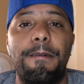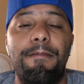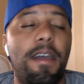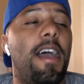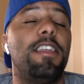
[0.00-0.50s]

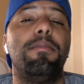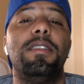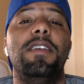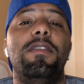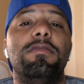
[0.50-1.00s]
They had you
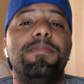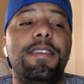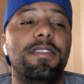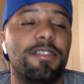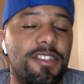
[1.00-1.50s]
believe he was
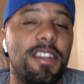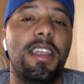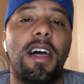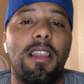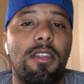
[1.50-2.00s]
beating the shit
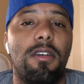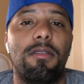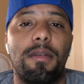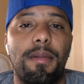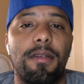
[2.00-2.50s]
out of
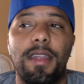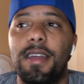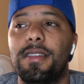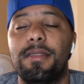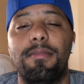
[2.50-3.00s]
Lara, bro.
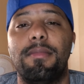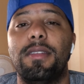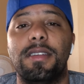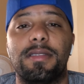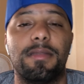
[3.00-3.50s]
That
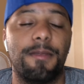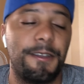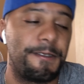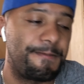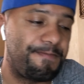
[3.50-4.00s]
listen, man.